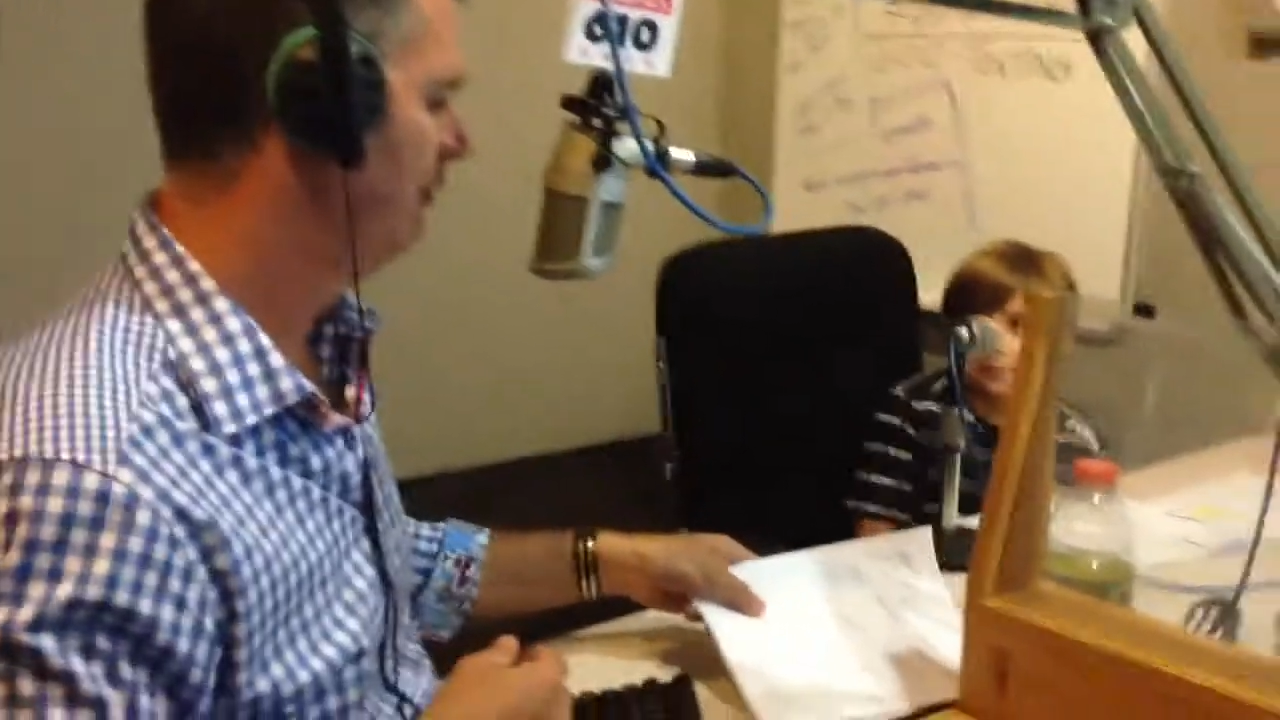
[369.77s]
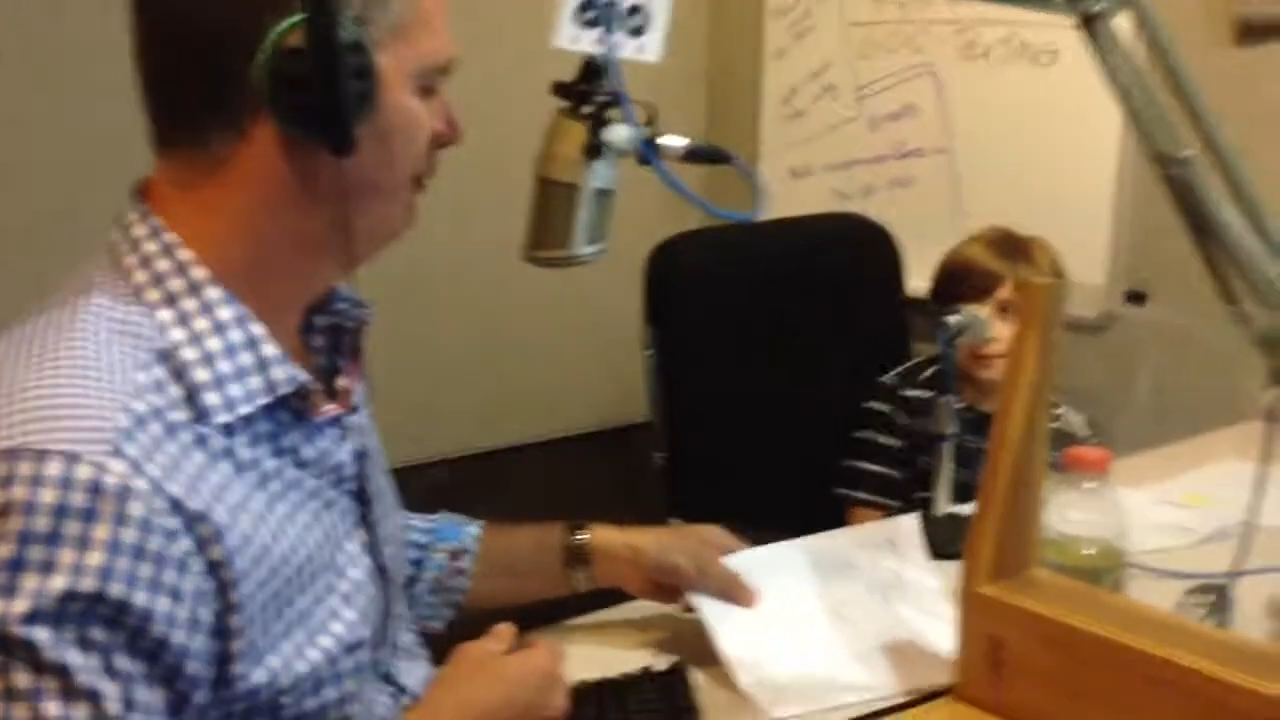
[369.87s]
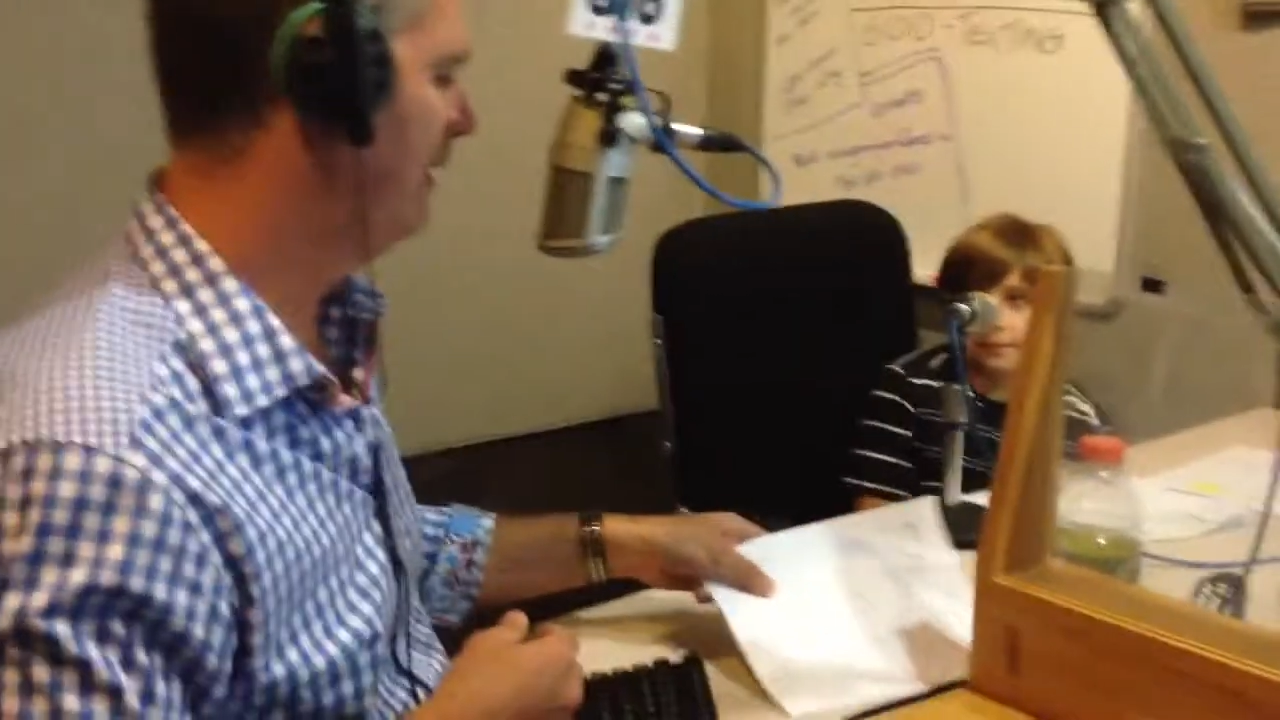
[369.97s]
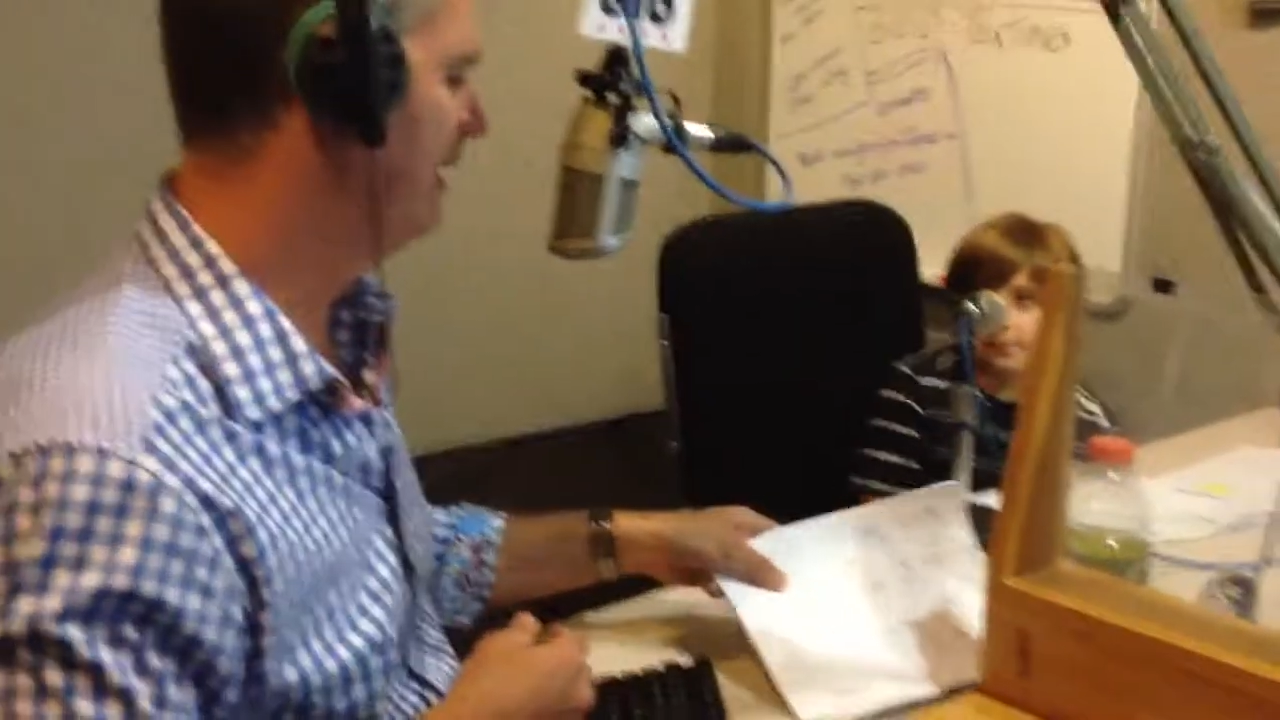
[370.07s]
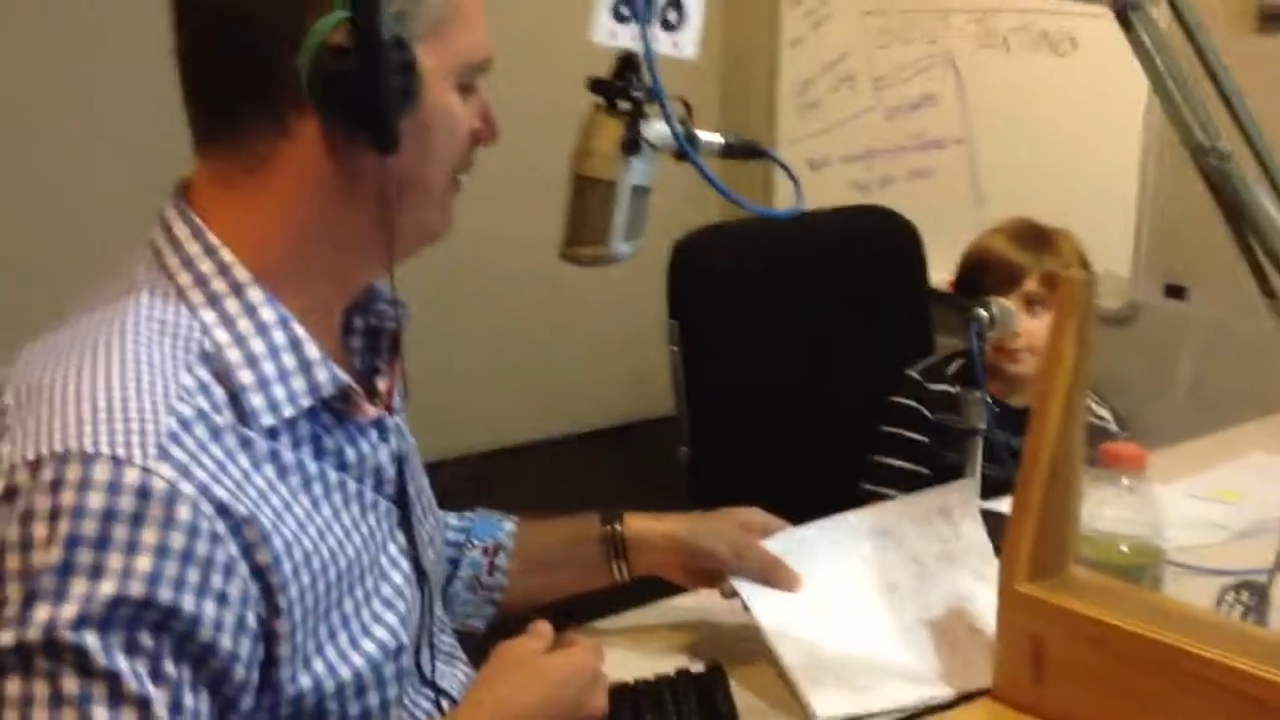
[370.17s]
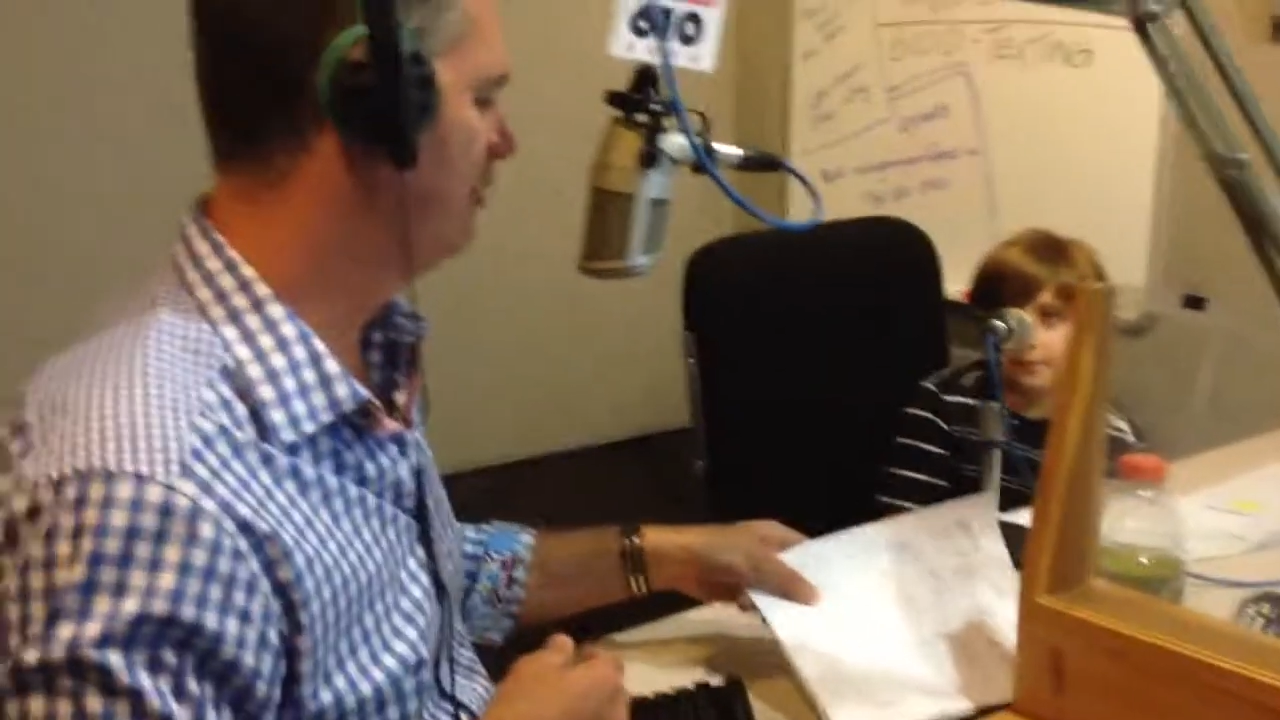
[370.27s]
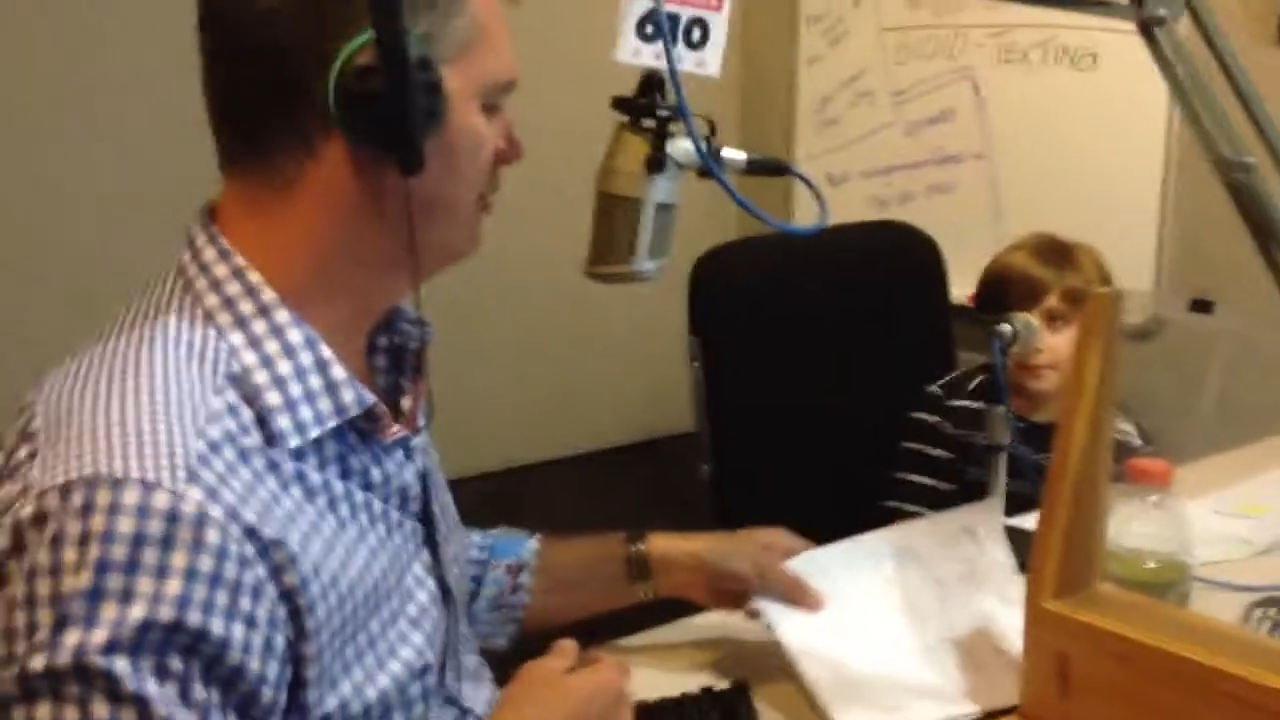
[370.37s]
friend of